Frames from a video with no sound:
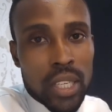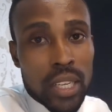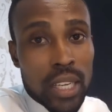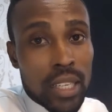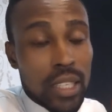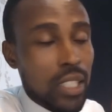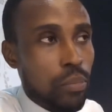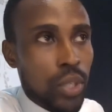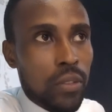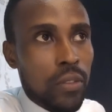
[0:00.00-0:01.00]
and it's
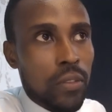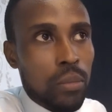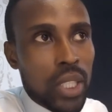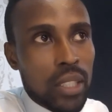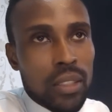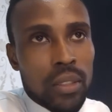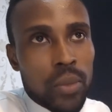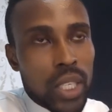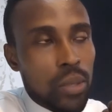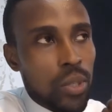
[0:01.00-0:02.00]
beautiful for me
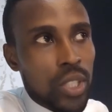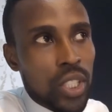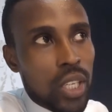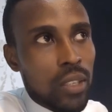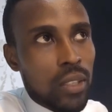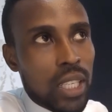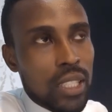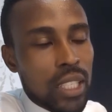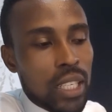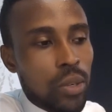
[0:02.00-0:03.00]
when I look on the channel and
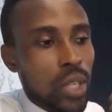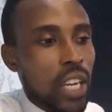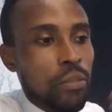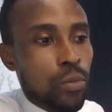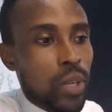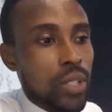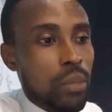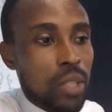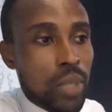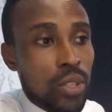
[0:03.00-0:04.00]
say, okay, I was able
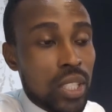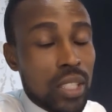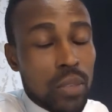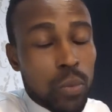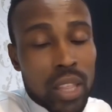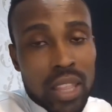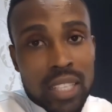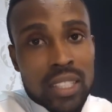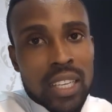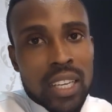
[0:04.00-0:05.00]
to be consistent with
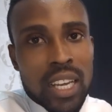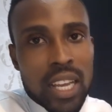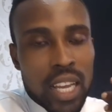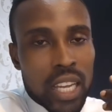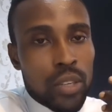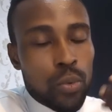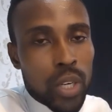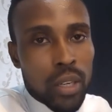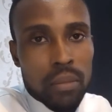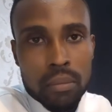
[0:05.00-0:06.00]
this, and you
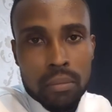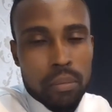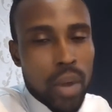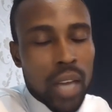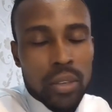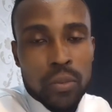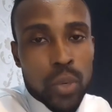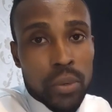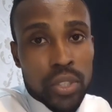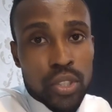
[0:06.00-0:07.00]
were part of
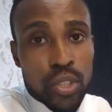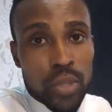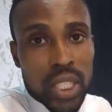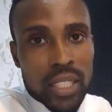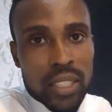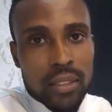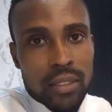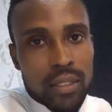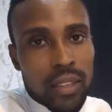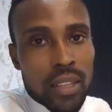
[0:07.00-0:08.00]
what I was doing.
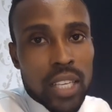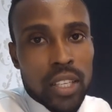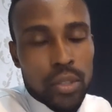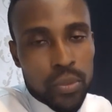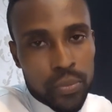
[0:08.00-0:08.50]
Thank you.